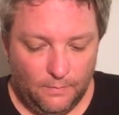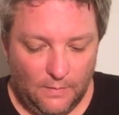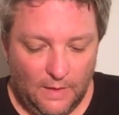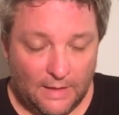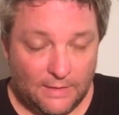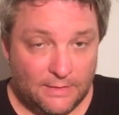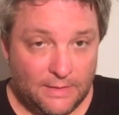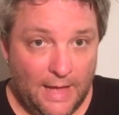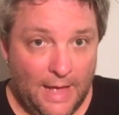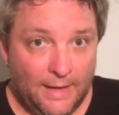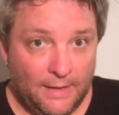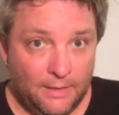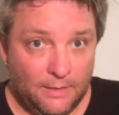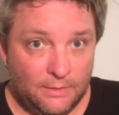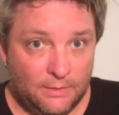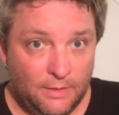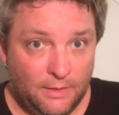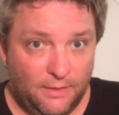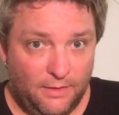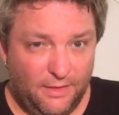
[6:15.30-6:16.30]
as that
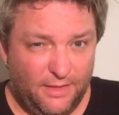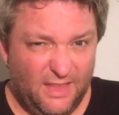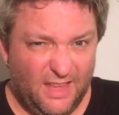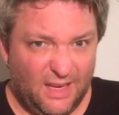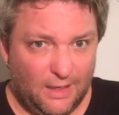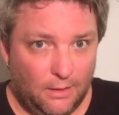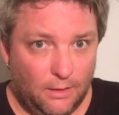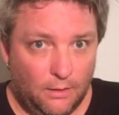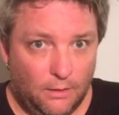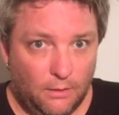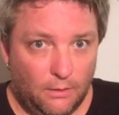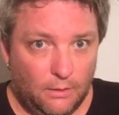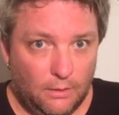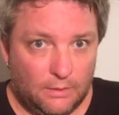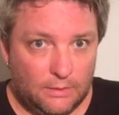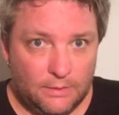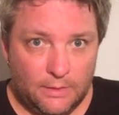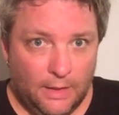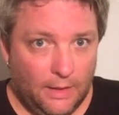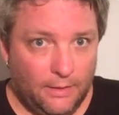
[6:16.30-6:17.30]
is, and thick.
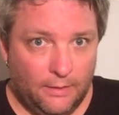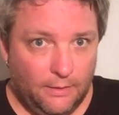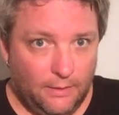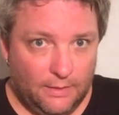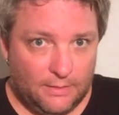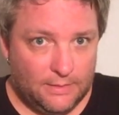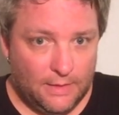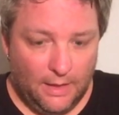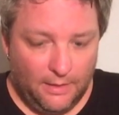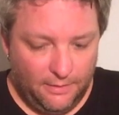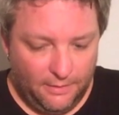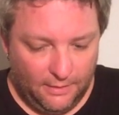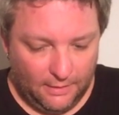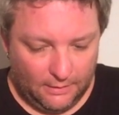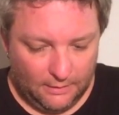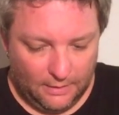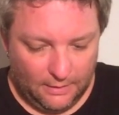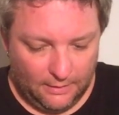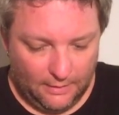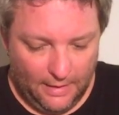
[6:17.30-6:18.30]
It's not
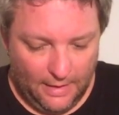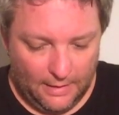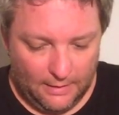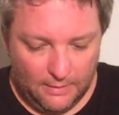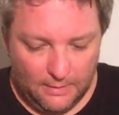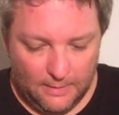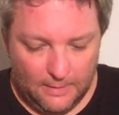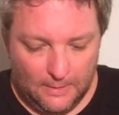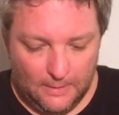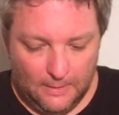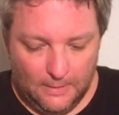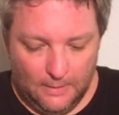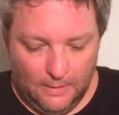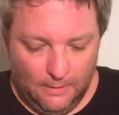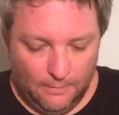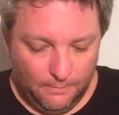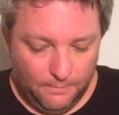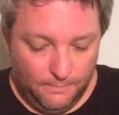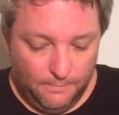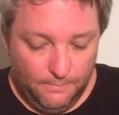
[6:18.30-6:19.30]
thick like that.
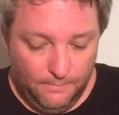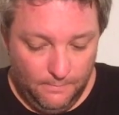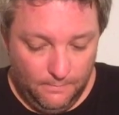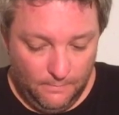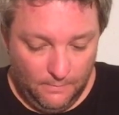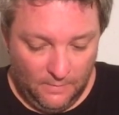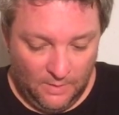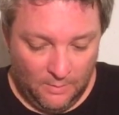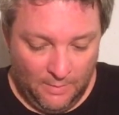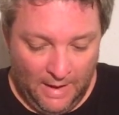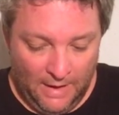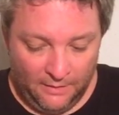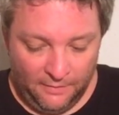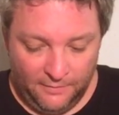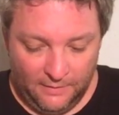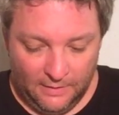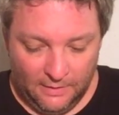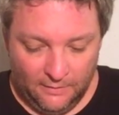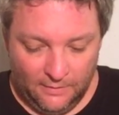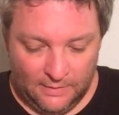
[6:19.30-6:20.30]
The
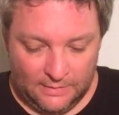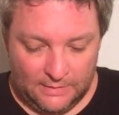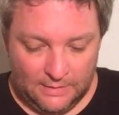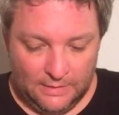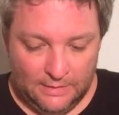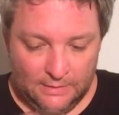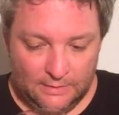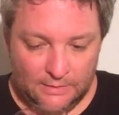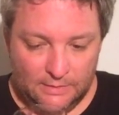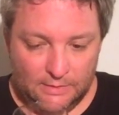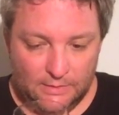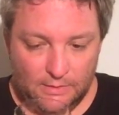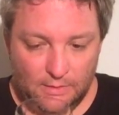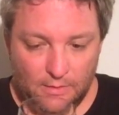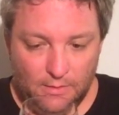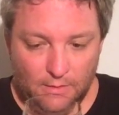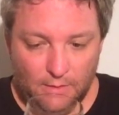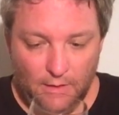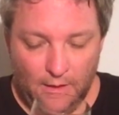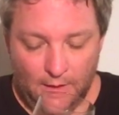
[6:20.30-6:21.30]
mouthfeel of this is
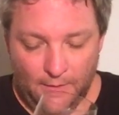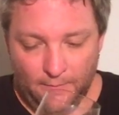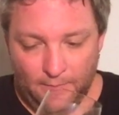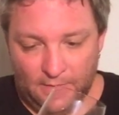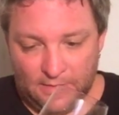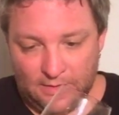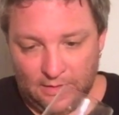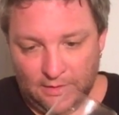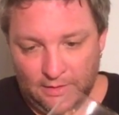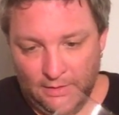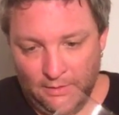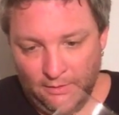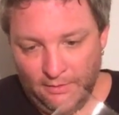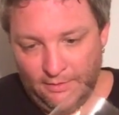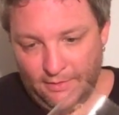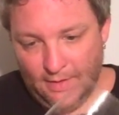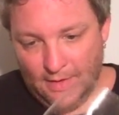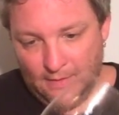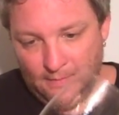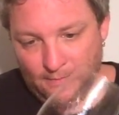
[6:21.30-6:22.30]
it's a little
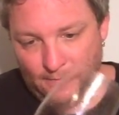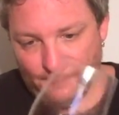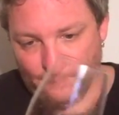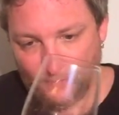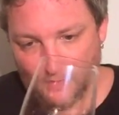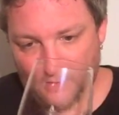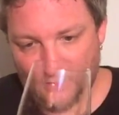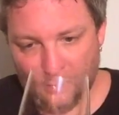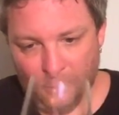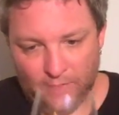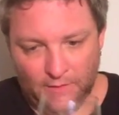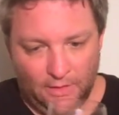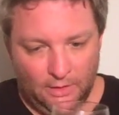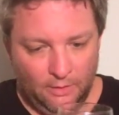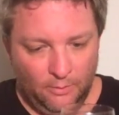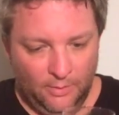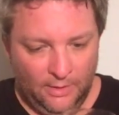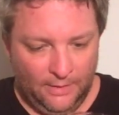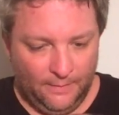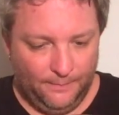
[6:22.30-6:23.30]
thin. It's a
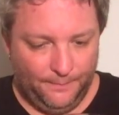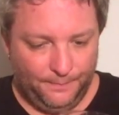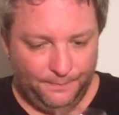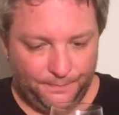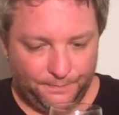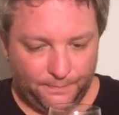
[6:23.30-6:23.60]
little bit